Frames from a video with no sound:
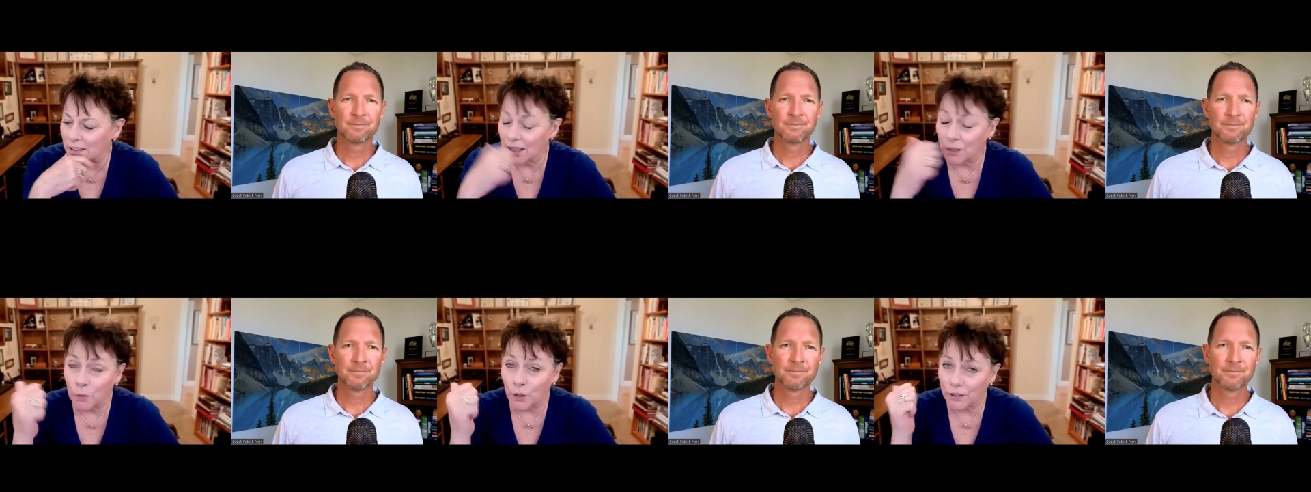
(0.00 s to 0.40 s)

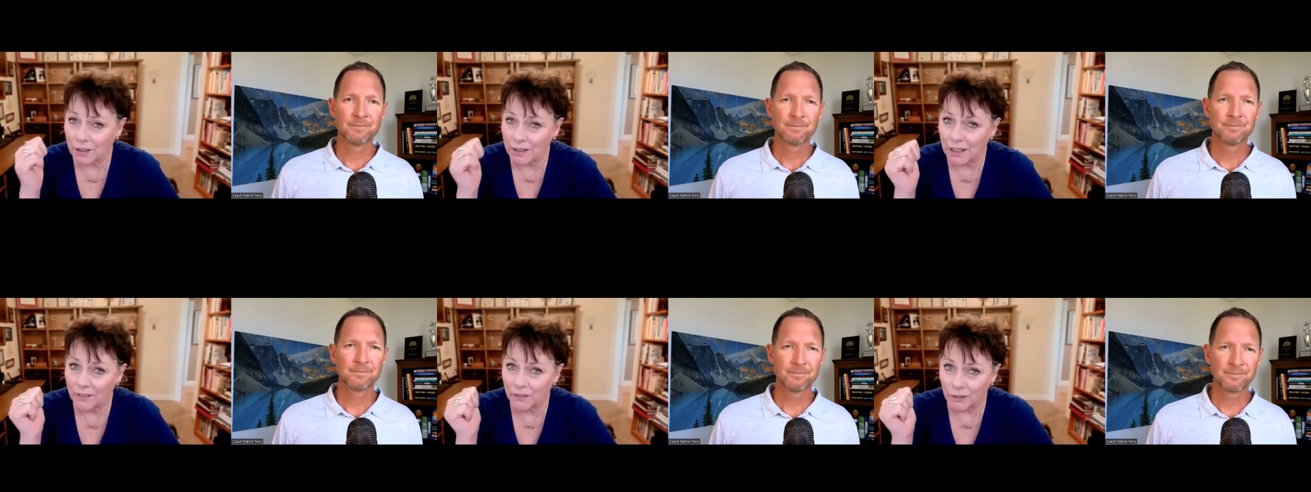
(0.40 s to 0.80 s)
Speaker 1: He works at
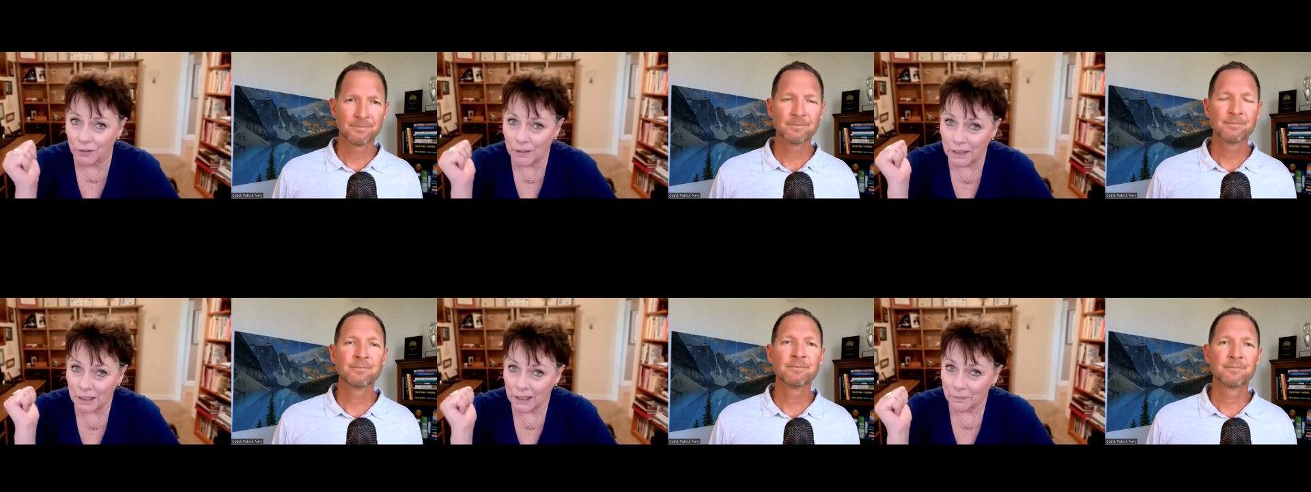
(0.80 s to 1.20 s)
Naval
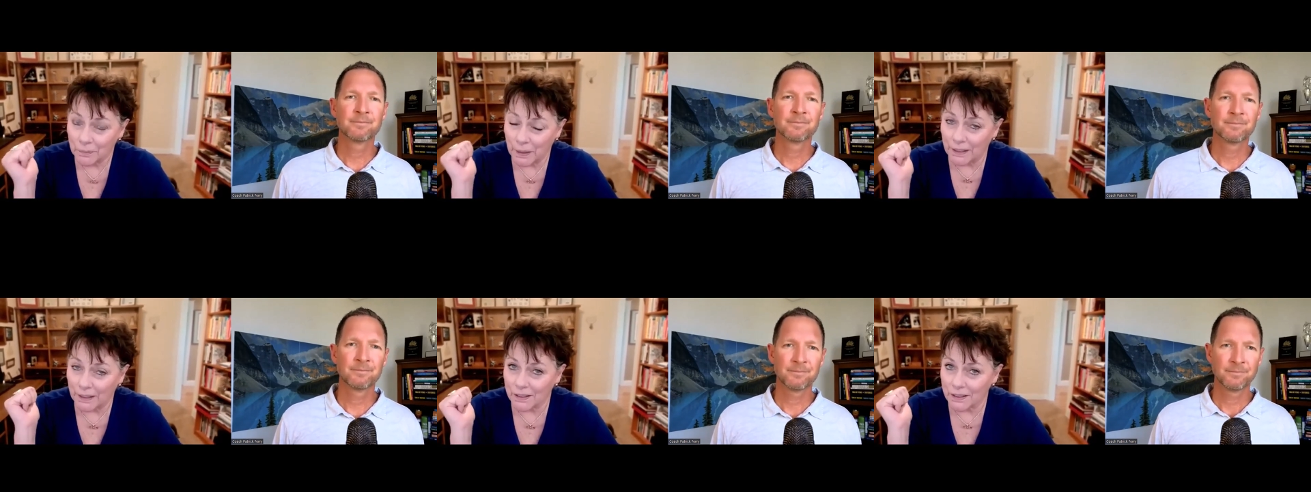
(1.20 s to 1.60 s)

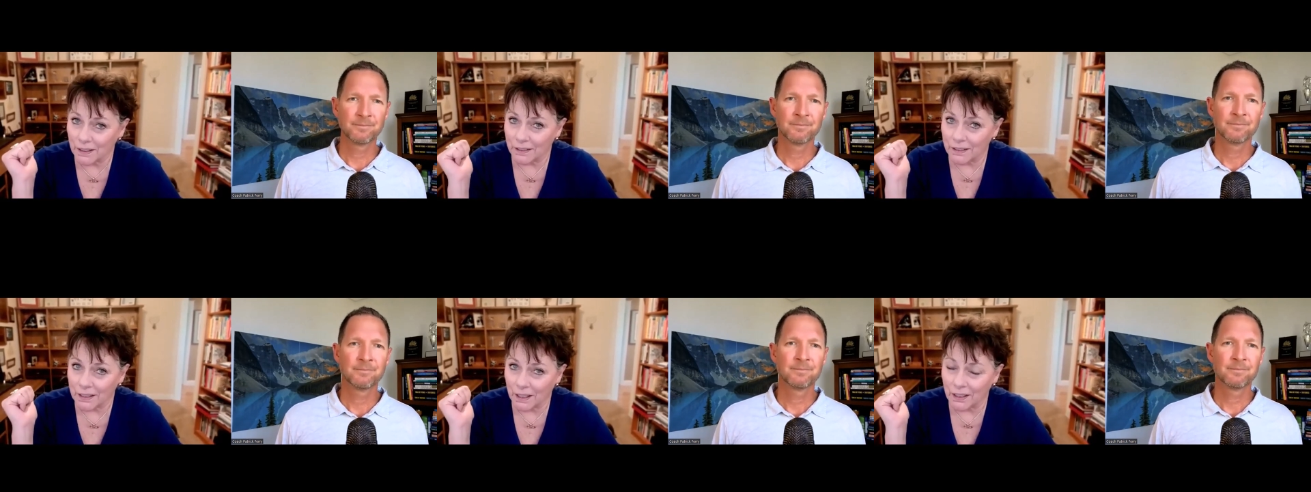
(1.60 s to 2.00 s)
Base in
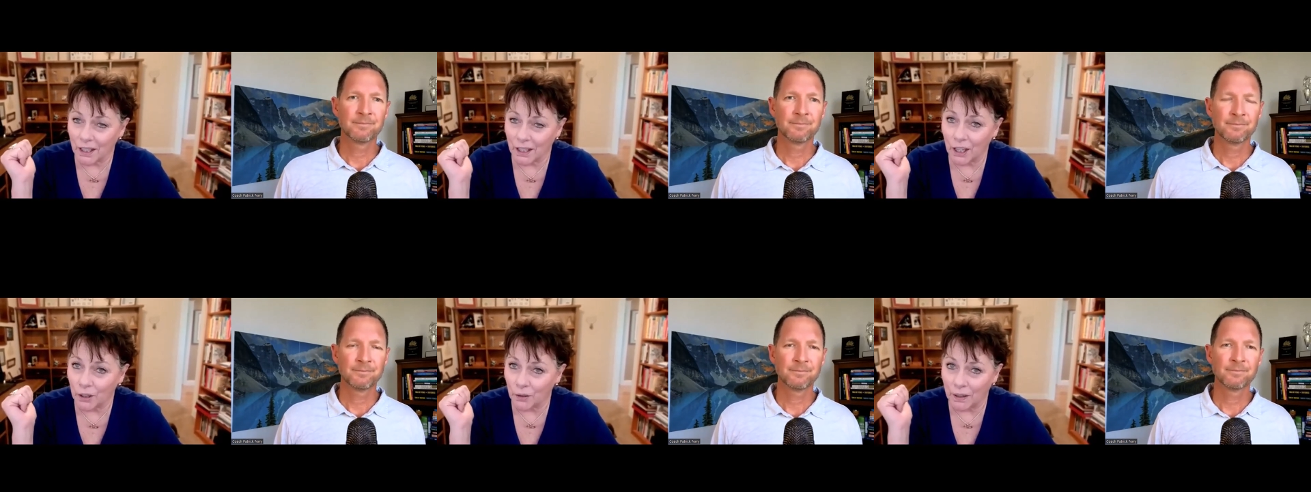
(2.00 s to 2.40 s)
San
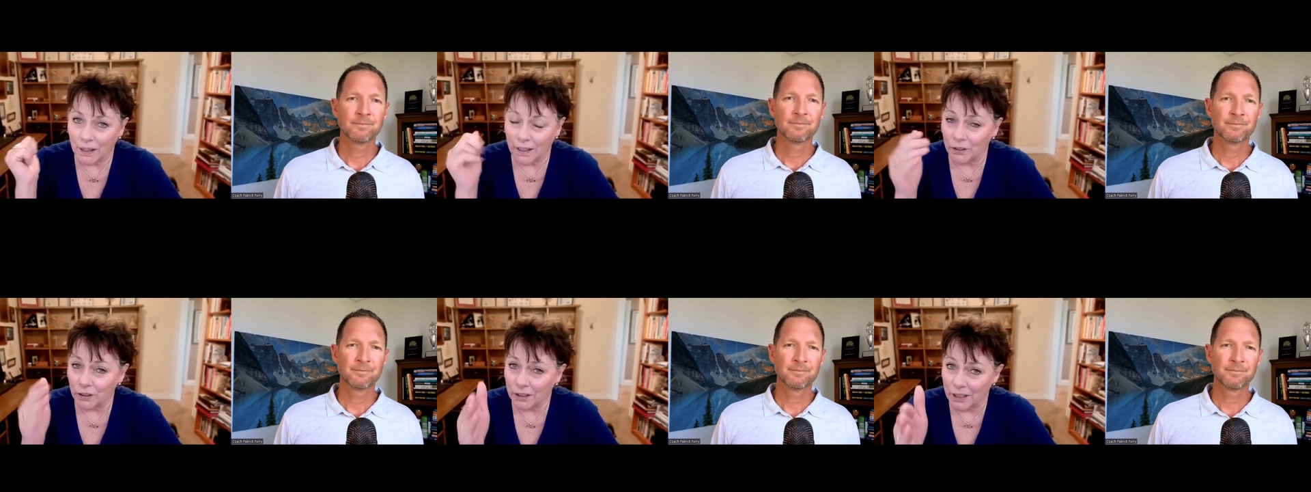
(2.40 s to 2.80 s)
Diego, and I
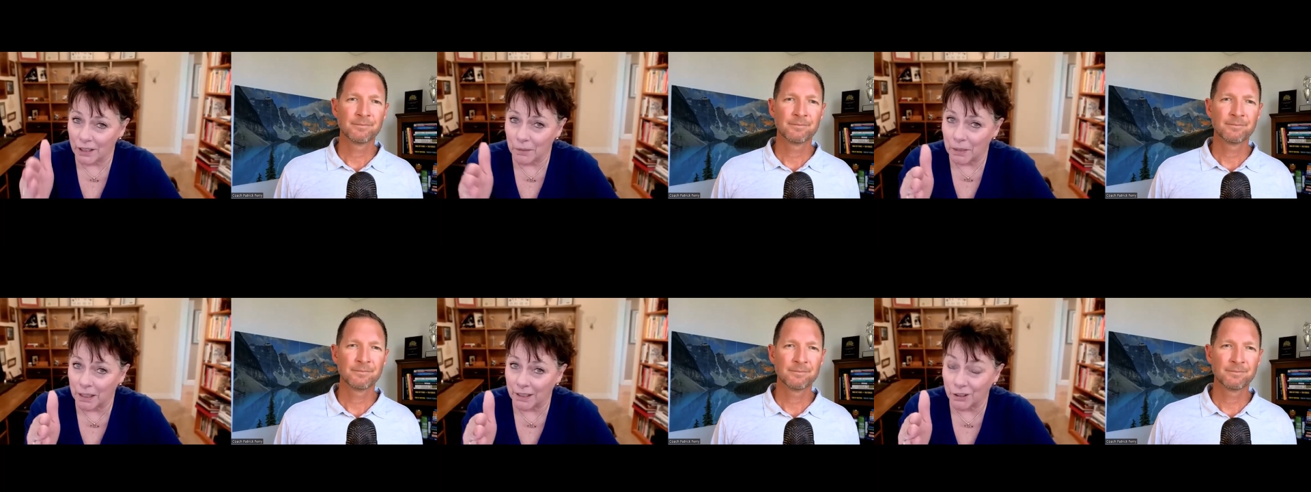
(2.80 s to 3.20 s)
looked at him
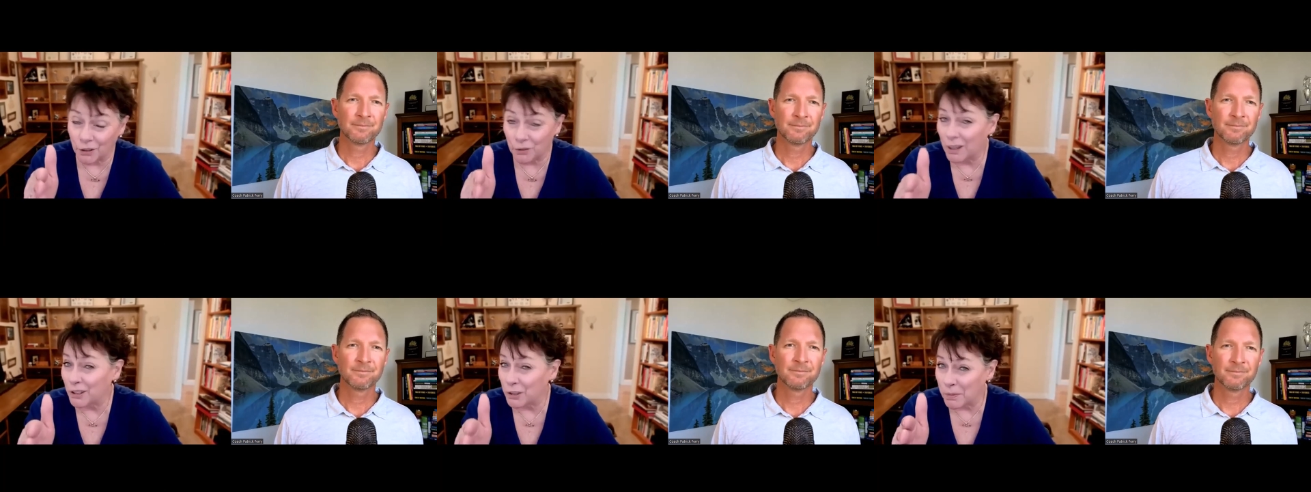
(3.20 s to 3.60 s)
and I said, "You
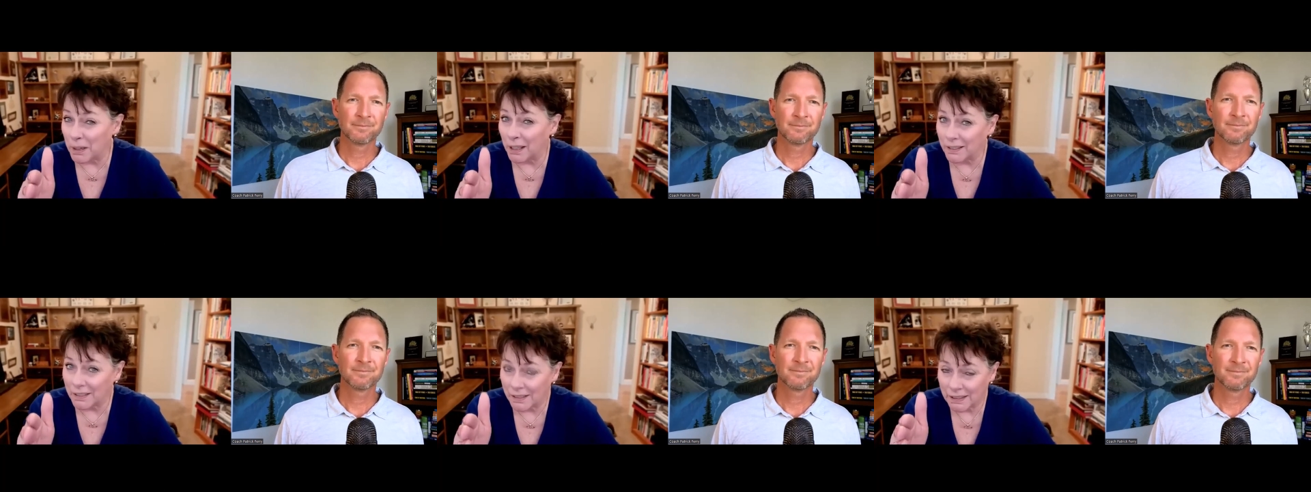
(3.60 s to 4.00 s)
out of your
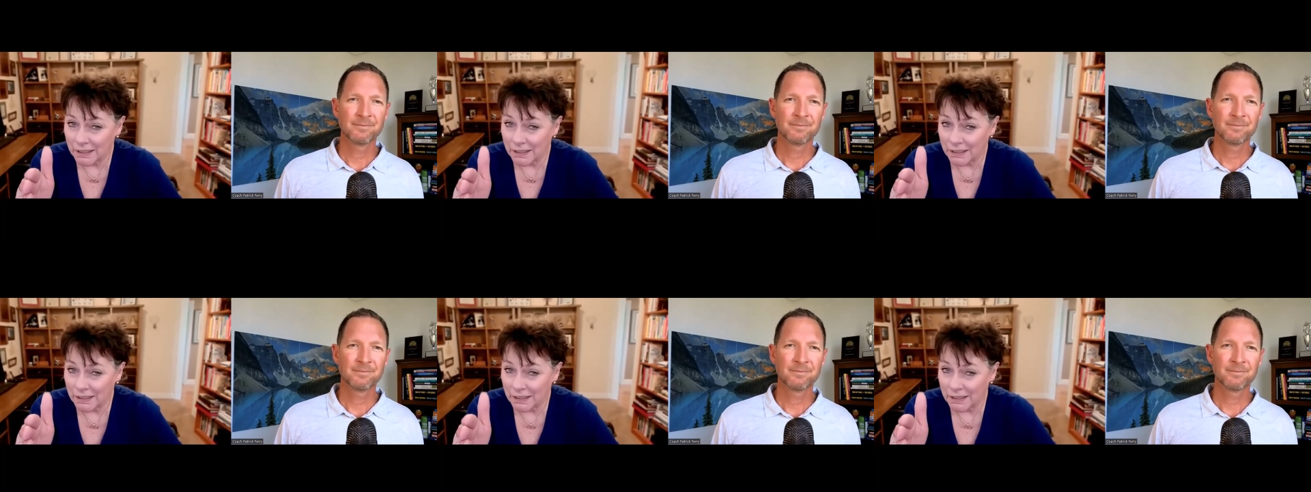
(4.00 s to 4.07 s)
mind?